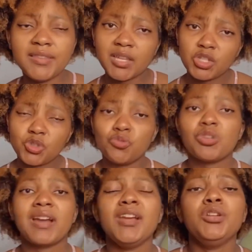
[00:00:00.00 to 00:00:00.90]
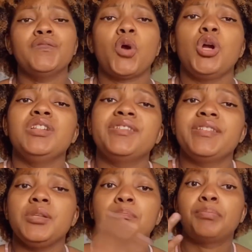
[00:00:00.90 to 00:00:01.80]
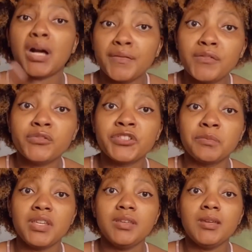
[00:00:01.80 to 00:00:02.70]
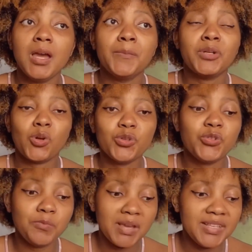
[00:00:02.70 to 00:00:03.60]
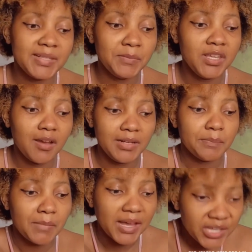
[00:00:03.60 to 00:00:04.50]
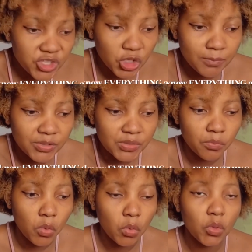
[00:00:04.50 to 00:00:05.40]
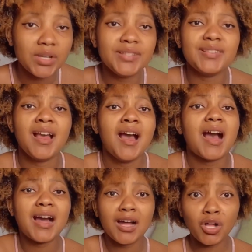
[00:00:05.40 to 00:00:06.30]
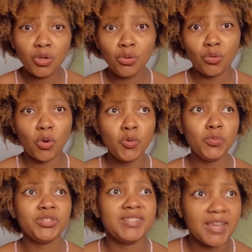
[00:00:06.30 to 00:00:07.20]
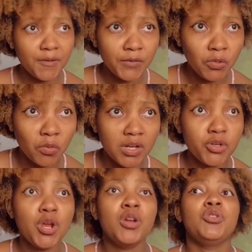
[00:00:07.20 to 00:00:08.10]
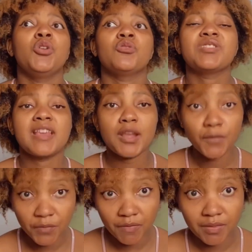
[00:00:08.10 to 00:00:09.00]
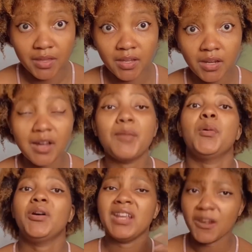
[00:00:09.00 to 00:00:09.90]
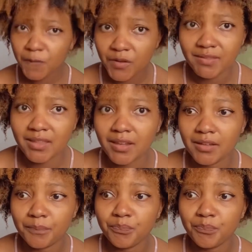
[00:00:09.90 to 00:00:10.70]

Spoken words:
that kind of honestly baffles me but also makes me admire Germans more is how almost everyone knows everything about everything.